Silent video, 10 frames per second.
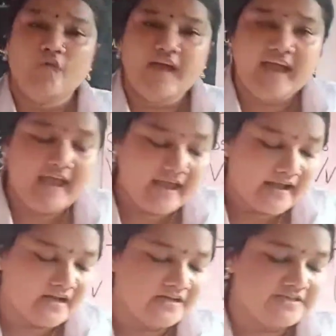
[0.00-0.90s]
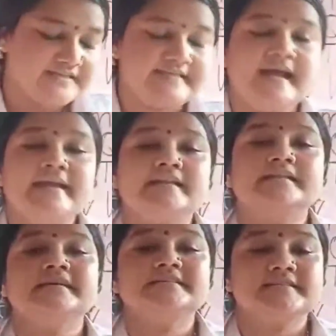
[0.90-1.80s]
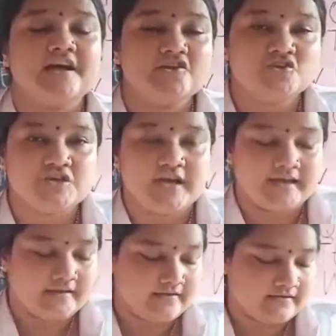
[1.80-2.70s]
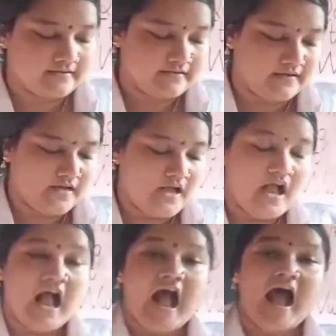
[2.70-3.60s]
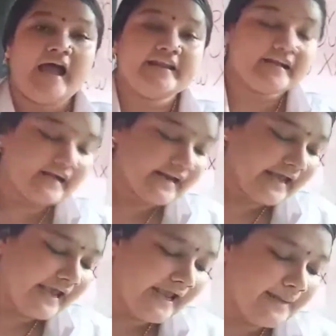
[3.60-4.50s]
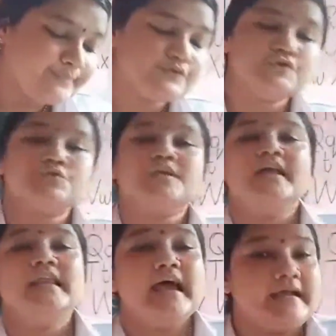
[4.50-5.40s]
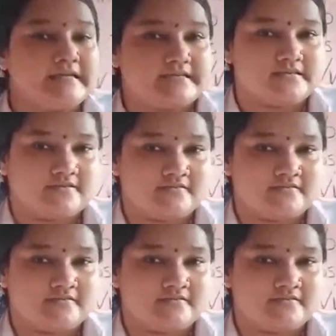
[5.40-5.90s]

Wake, said the sunshine, and creep to the light.